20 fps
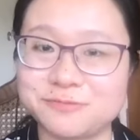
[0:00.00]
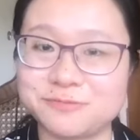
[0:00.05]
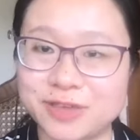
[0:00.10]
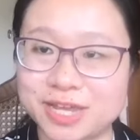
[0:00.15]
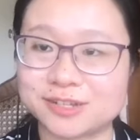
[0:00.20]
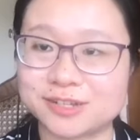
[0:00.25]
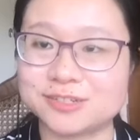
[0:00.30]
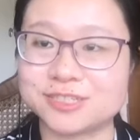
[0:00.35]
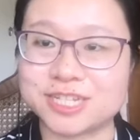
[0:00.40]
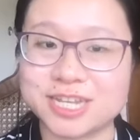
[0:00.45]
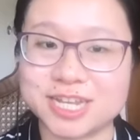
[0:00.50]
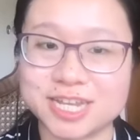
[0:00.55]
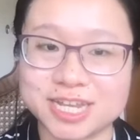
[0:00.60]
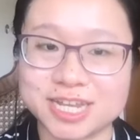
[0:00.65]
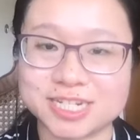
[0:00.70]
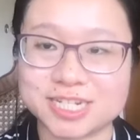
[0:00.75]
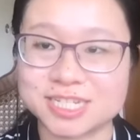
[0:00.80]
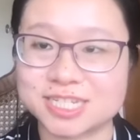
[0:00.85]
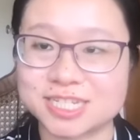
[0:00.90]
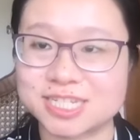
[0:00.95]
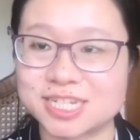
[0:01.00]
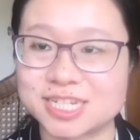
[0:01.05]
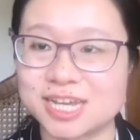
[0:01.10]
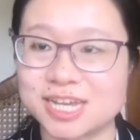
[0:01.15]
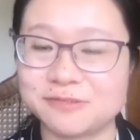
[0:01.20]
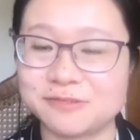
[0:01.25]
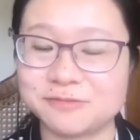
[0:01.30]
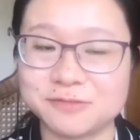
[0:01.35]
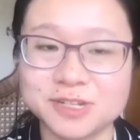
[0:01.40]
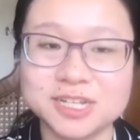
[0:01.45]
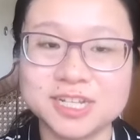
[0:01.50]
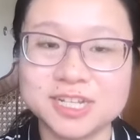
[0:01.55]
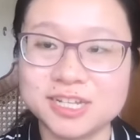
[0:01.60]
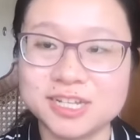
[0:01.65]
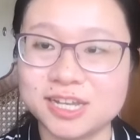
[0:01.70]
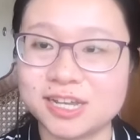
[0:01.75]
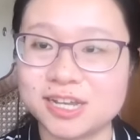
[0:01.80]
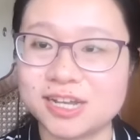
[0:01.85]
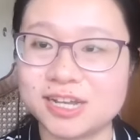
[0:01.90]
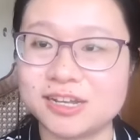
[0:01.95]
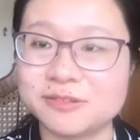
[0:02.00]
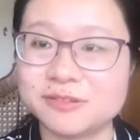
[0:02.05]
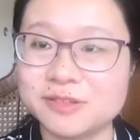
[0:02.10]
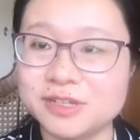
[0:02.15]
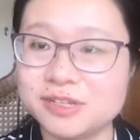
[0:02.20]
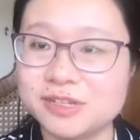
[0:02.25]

faculty, and the staff that